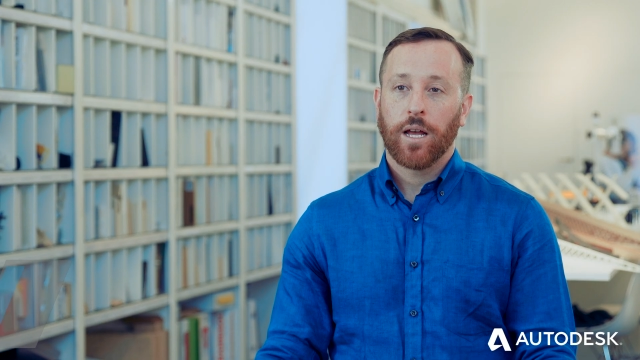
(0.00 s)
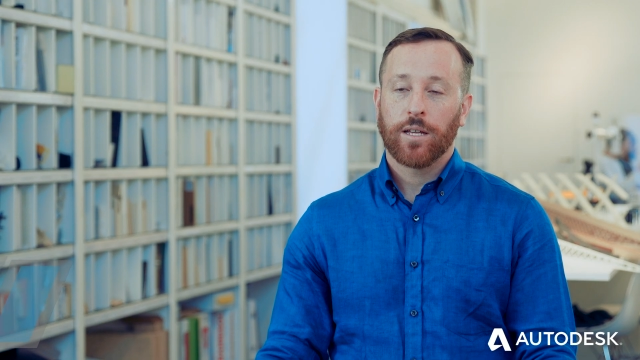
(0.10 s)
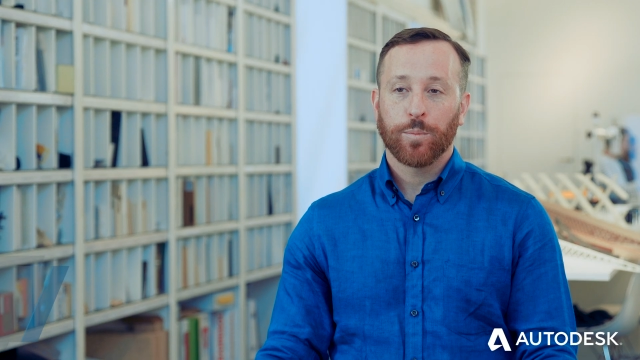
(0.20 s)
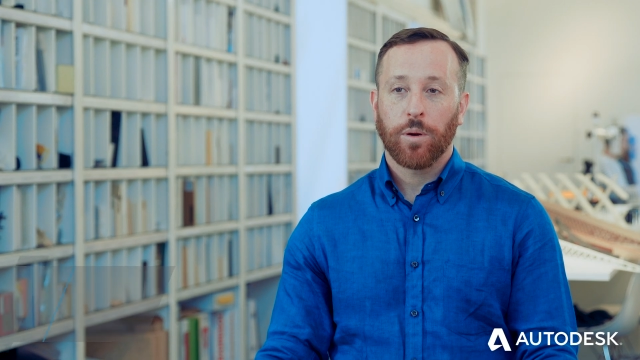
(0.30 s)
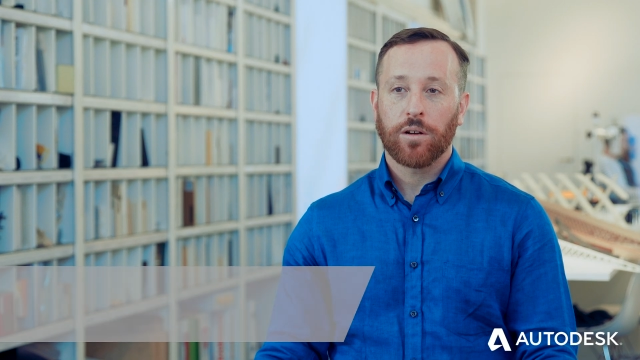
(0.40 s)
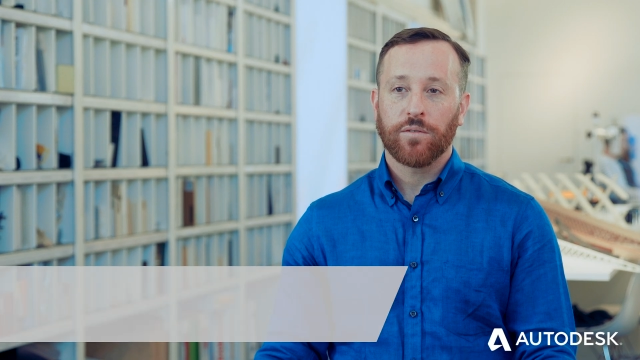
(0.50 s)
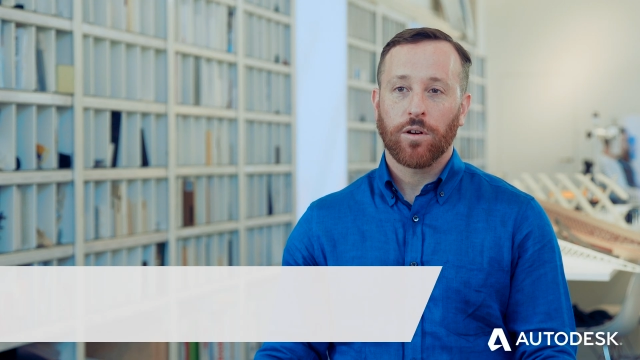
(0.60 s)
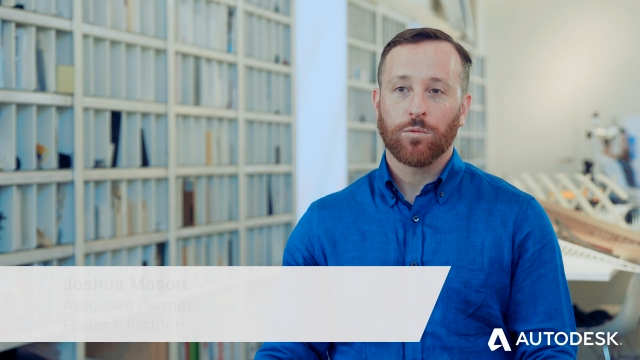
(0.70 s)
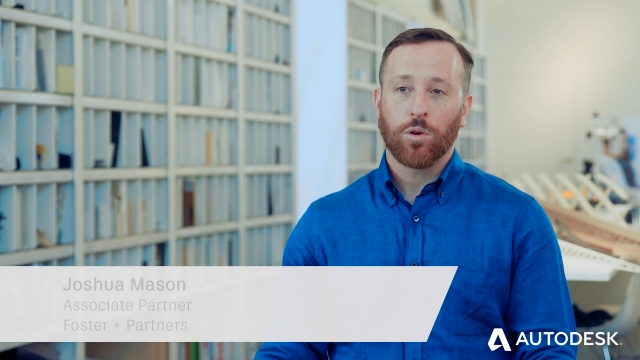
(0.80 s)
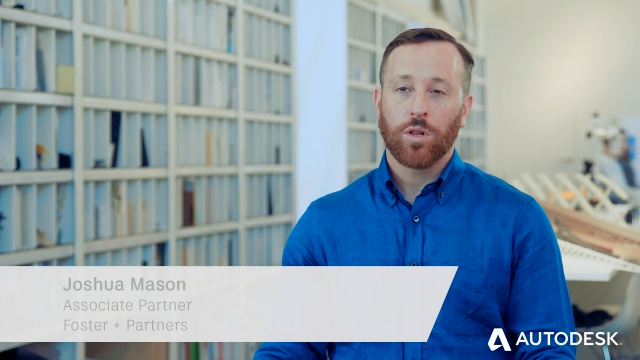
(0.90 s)
As part of our
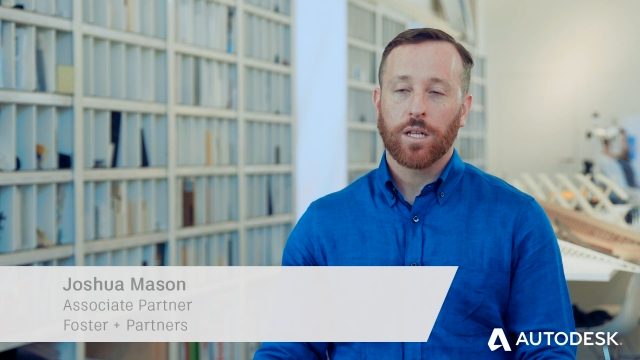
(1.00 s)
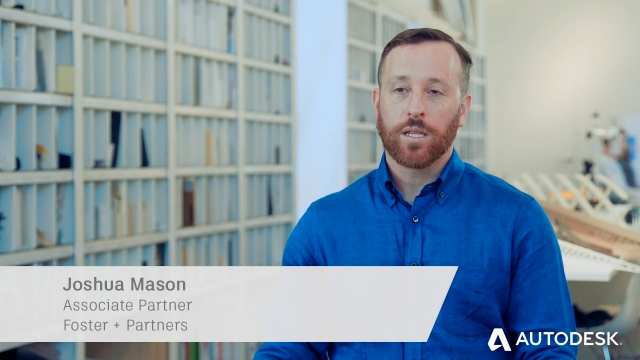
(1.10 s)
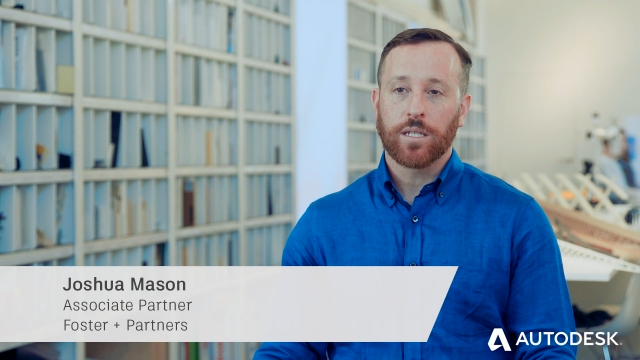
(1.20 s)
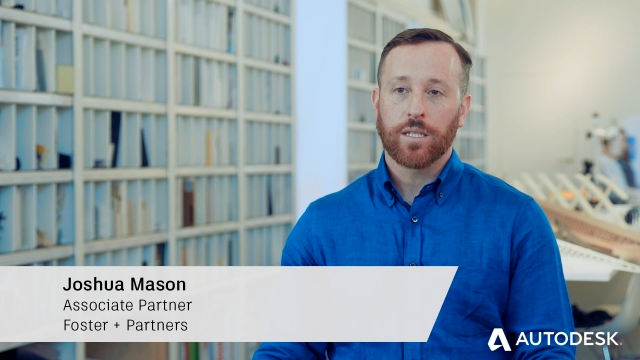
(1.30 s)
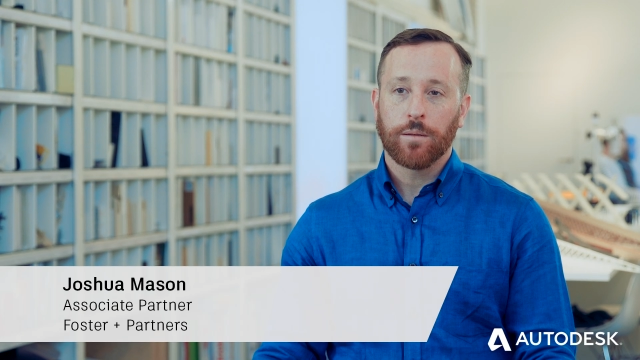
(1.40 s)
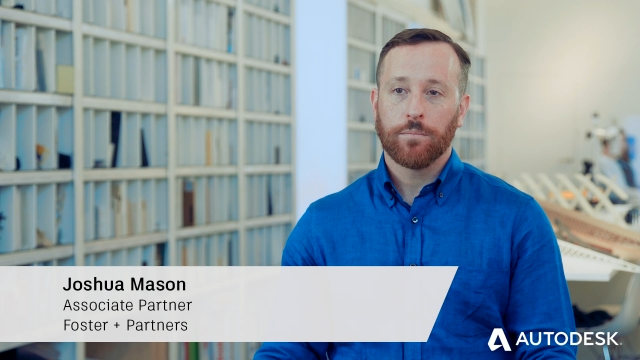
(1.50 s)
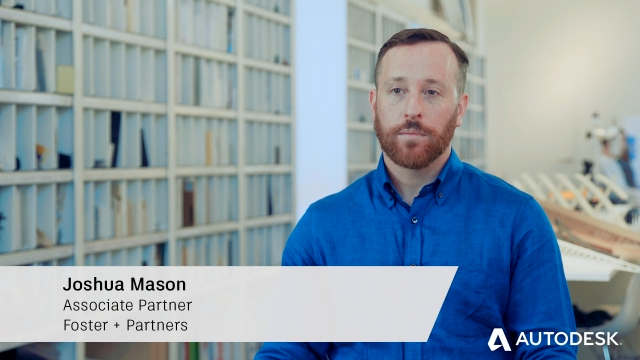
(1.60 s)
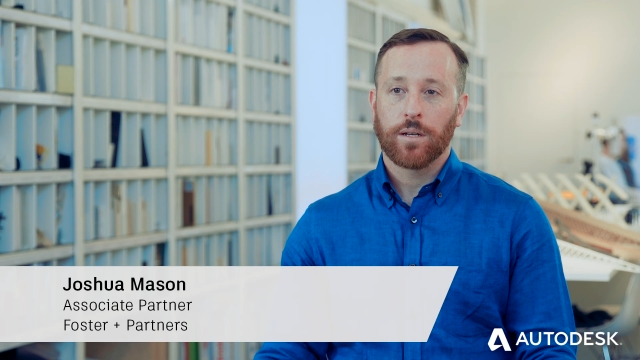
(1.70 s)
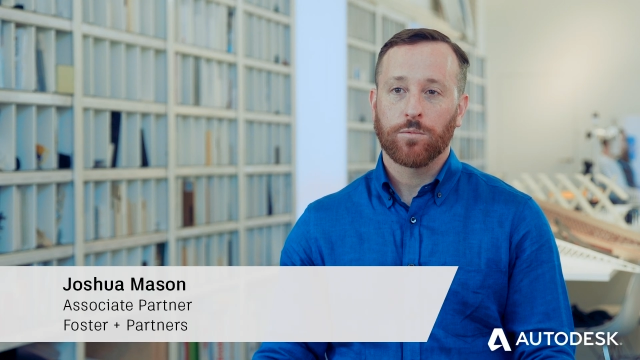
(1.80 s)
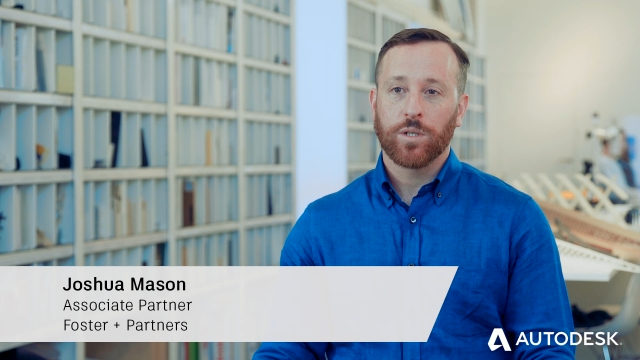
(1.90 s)
role on
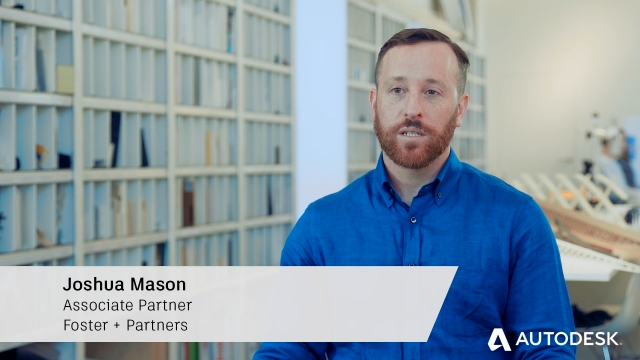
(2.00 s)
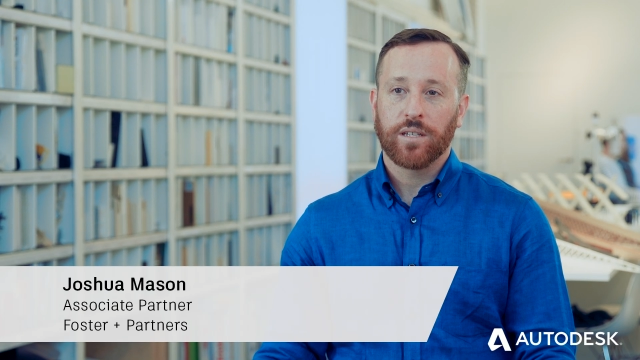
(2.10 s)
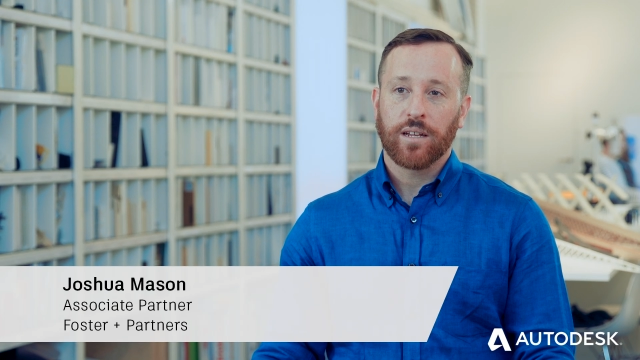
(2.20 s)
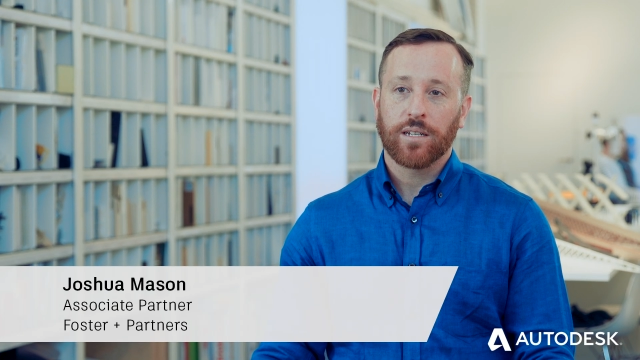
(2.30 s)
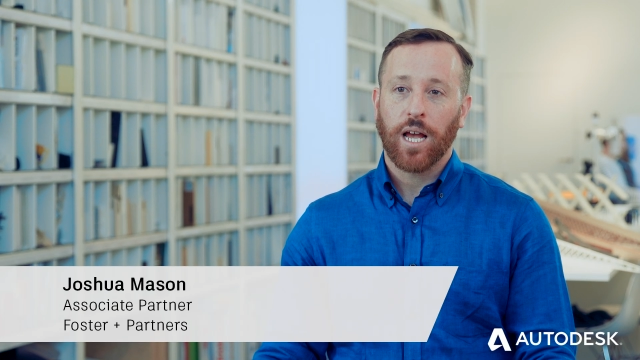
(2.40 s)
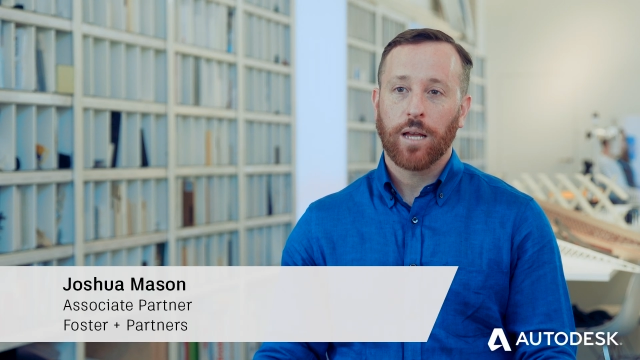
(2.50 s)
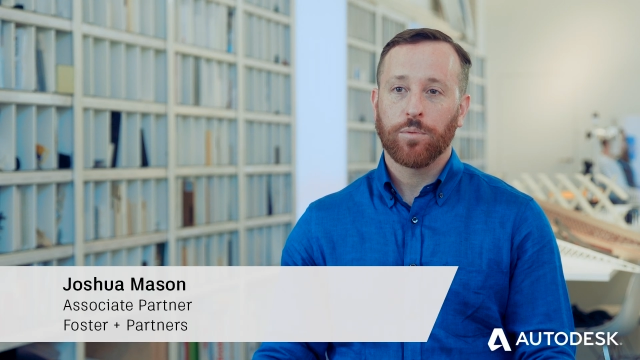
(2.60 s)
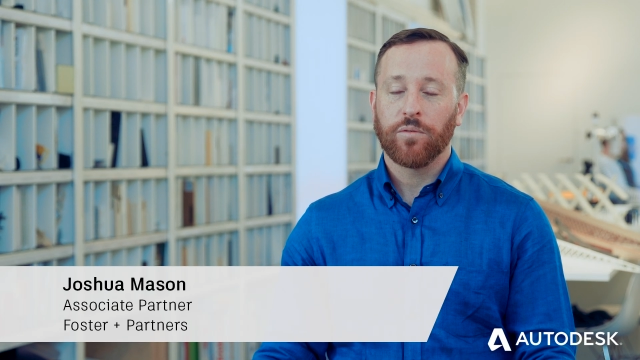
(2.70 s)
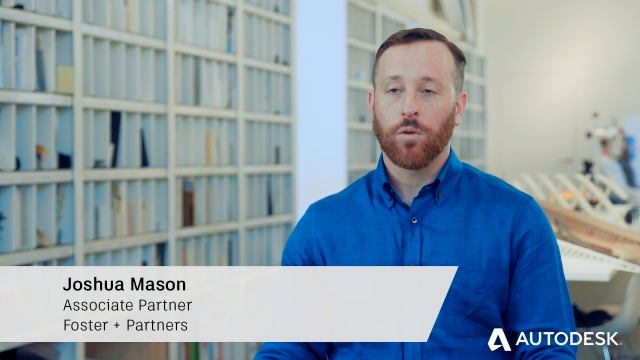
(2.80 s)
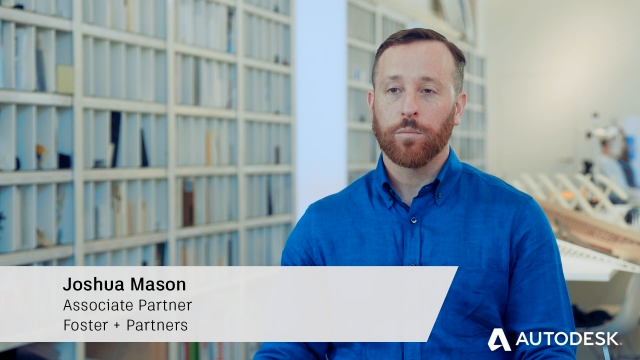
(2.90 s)
LASIMM, we designed a
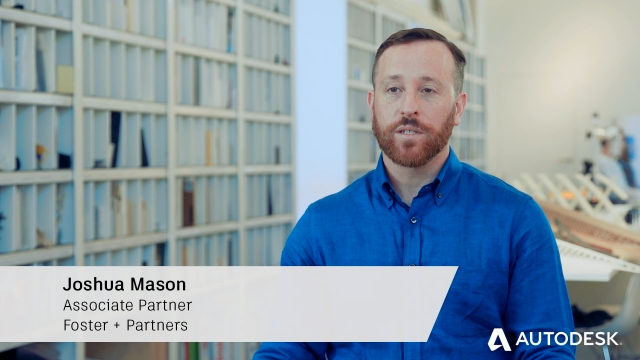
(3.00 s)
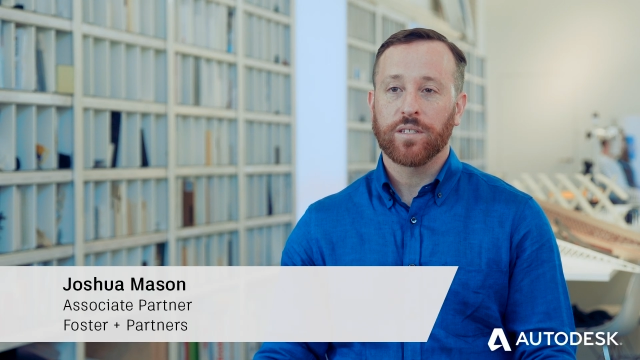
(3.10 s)
high-performance